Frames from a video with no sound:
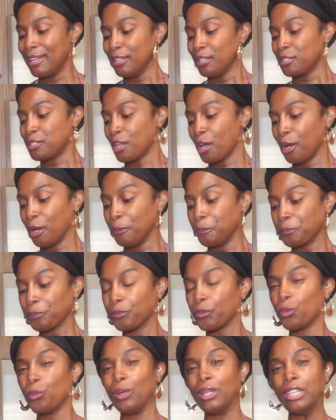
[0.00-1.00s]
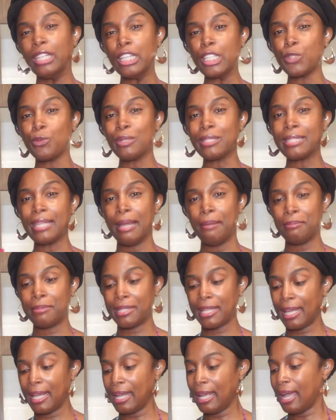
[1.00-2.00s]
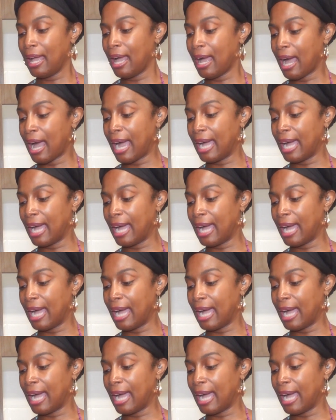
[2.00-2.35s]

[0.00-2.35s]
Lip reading: So when this was empty,